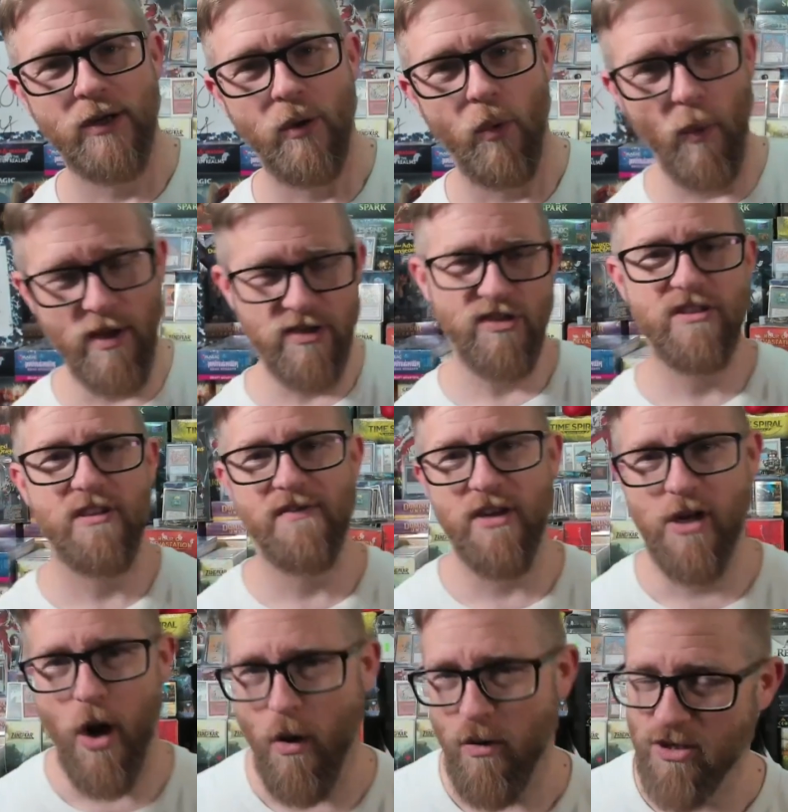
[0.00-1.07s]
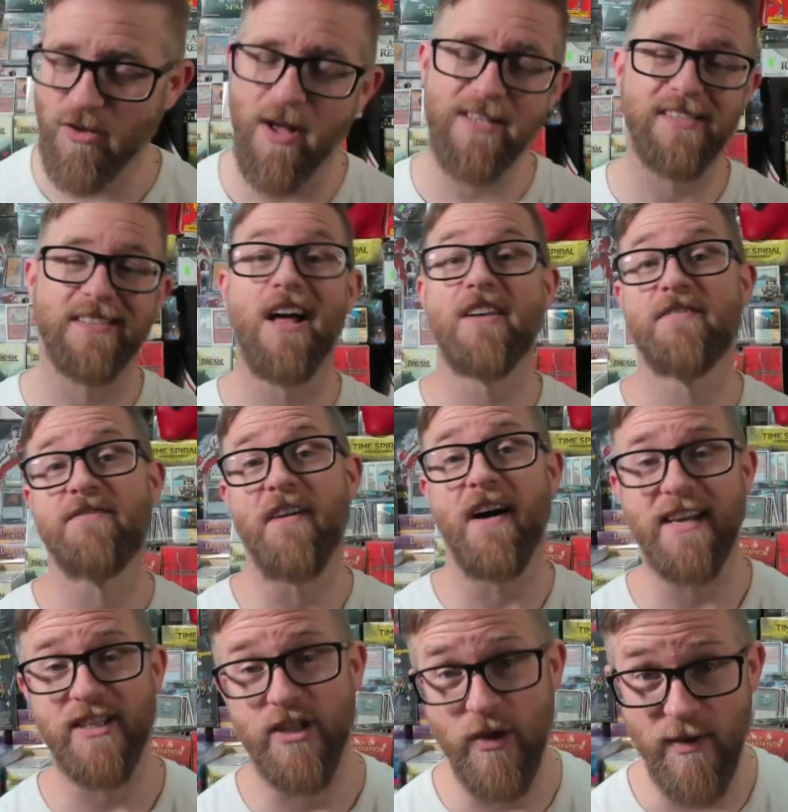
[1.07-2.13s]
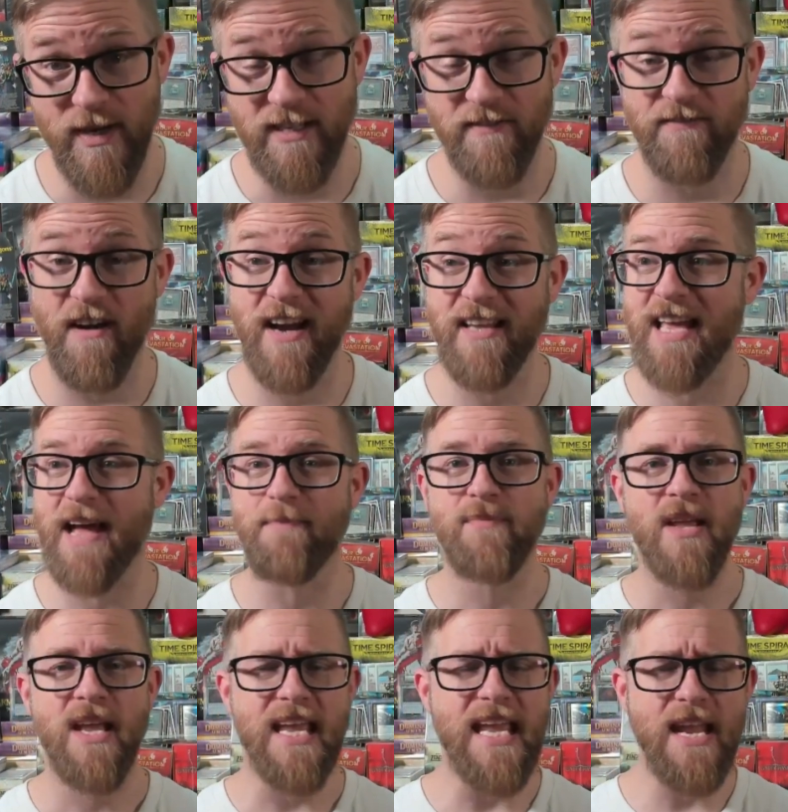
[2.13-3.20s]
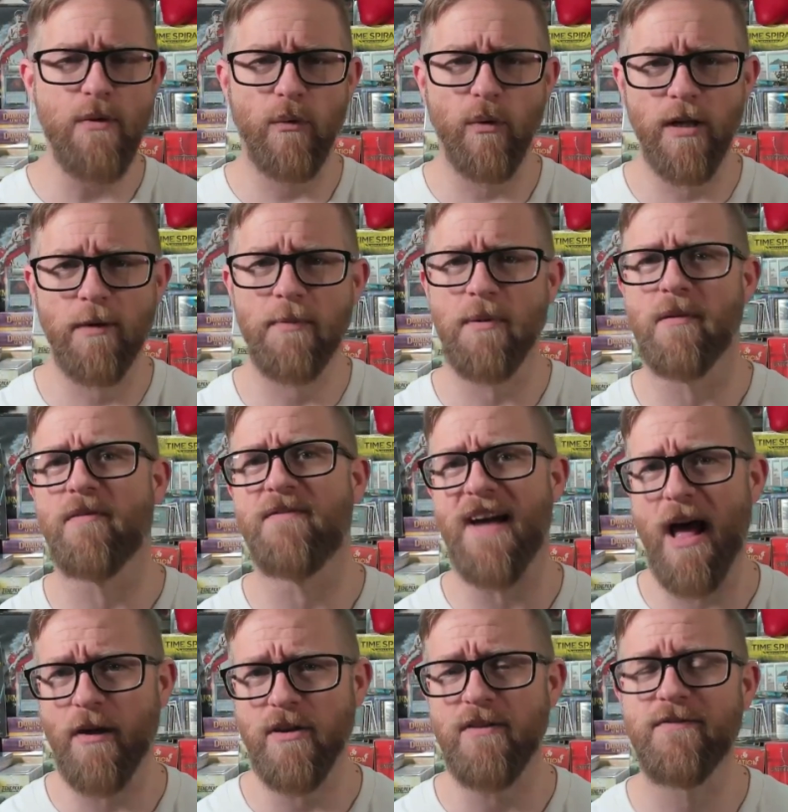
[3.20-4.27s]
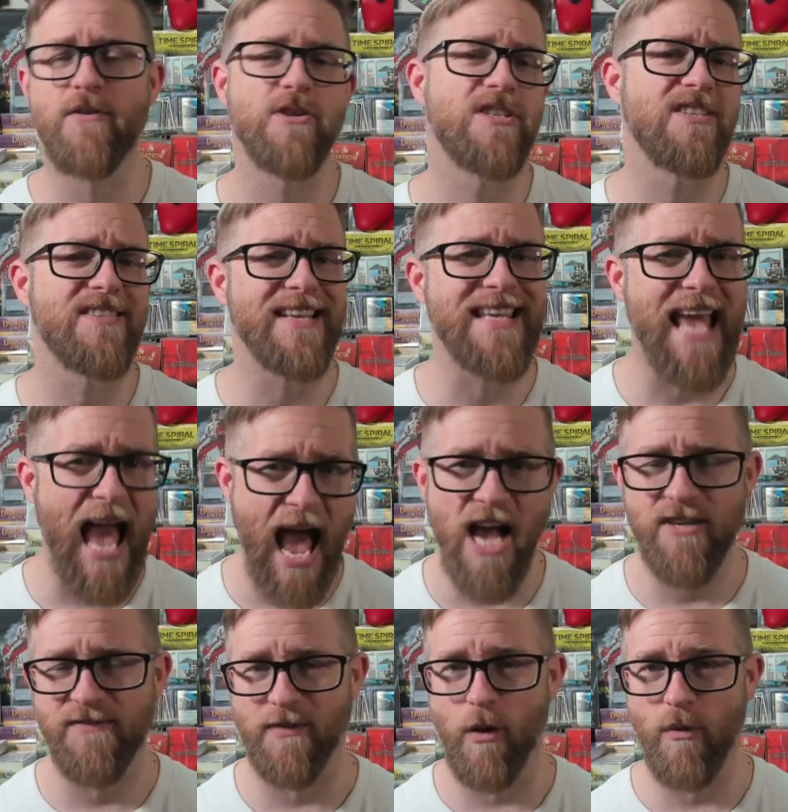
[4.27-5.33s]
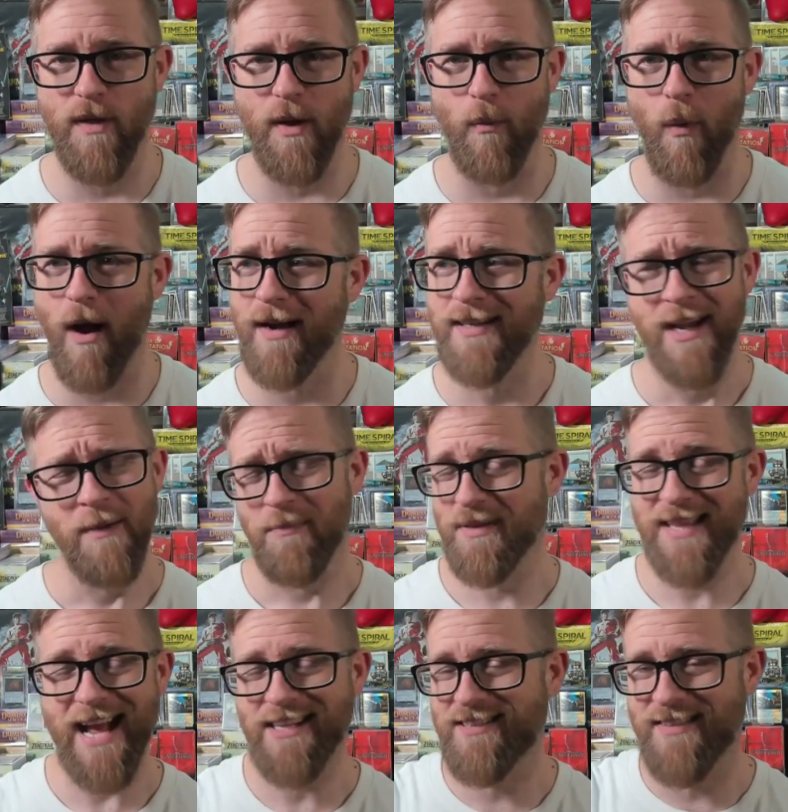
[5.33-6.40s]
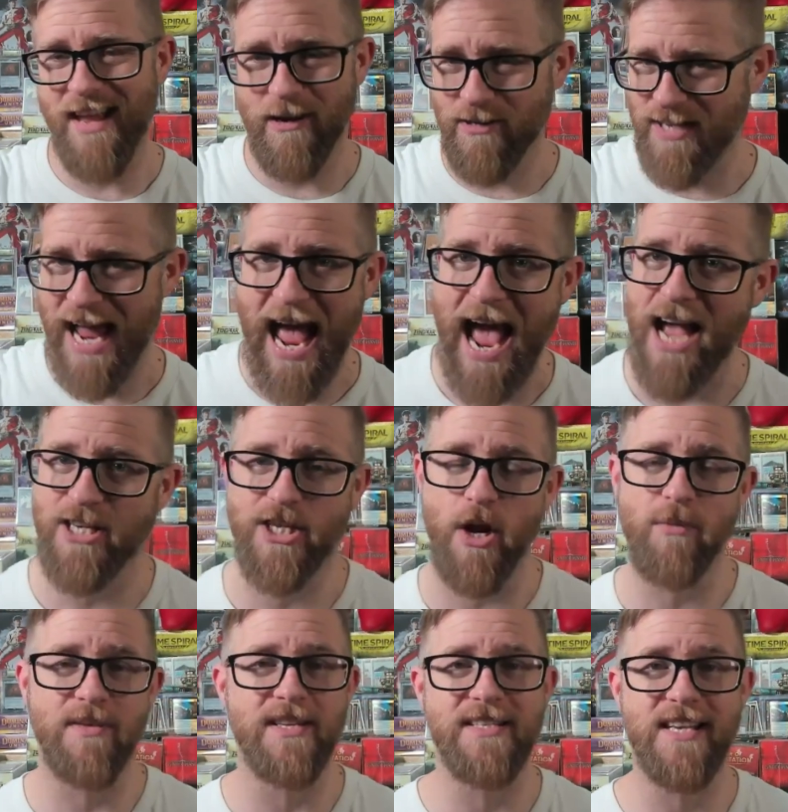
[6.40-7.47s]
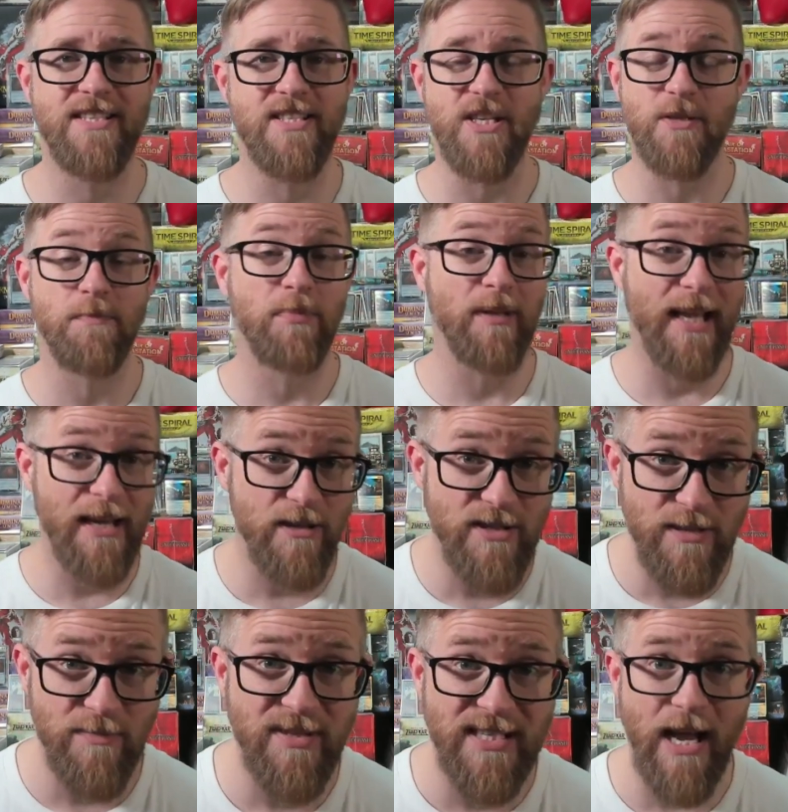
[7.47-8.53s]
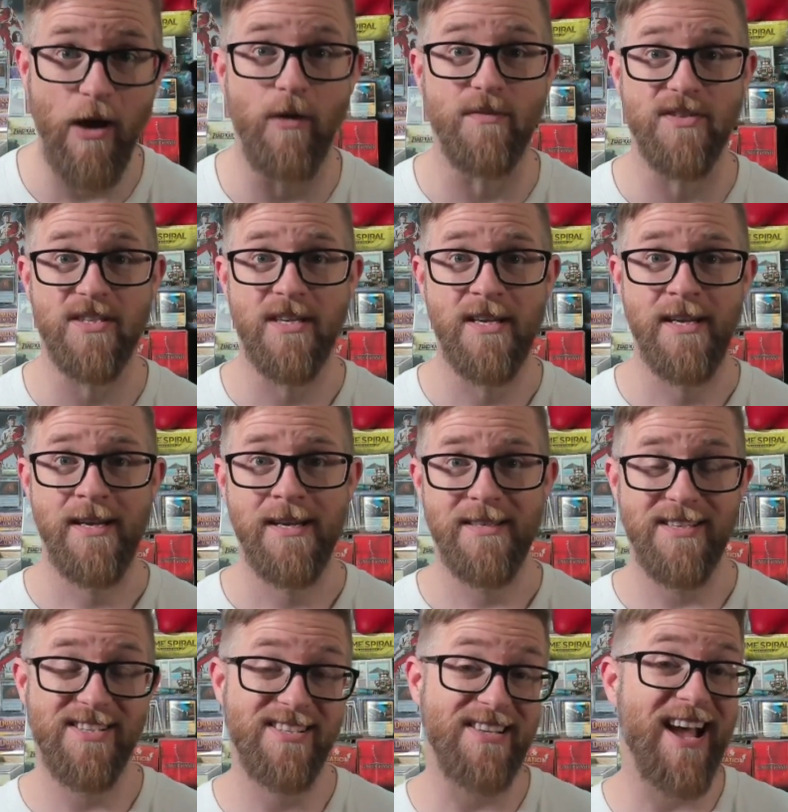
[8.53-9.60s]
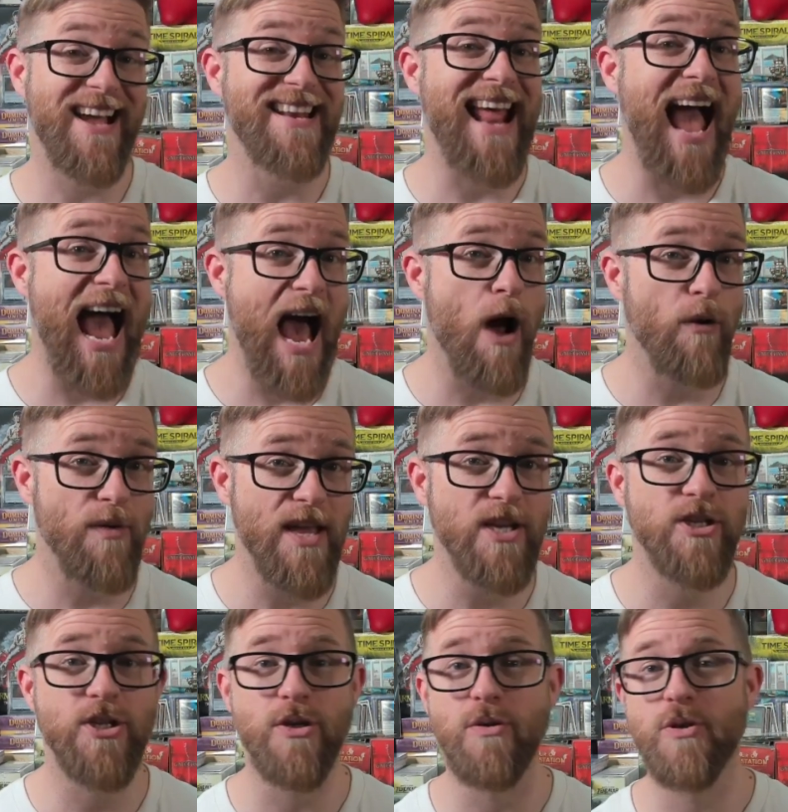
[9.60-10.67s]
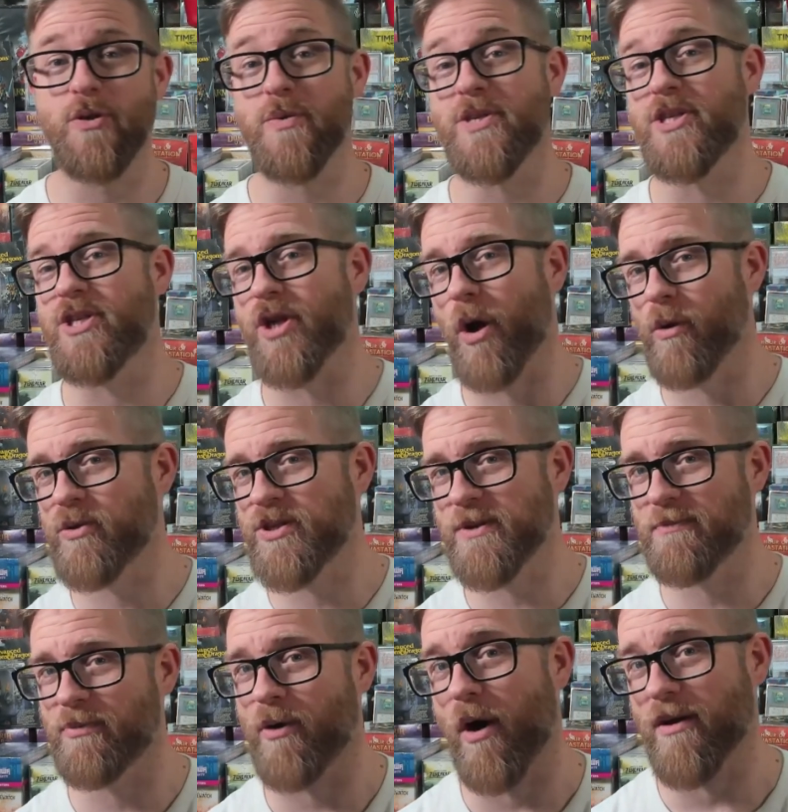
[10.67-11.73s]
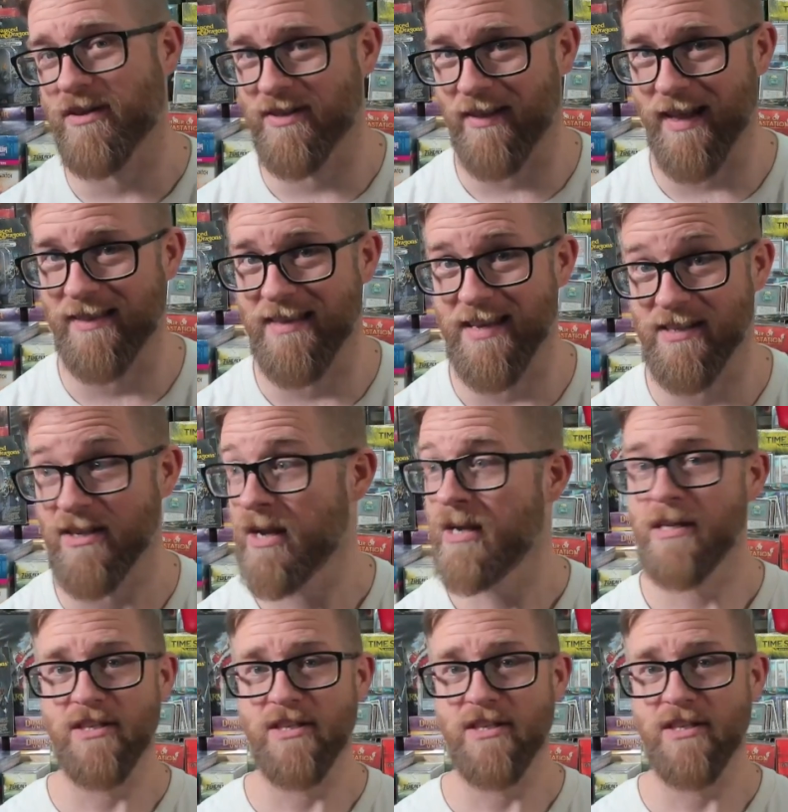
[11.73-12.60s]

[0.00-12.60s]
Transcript: Wizards of the Coast still has a lot of fine tuning to find that equilibrium of value versus the cash flow they want, but that's theirs to hash out in the distance. Players themselves decide how they choose to indulge in products like this.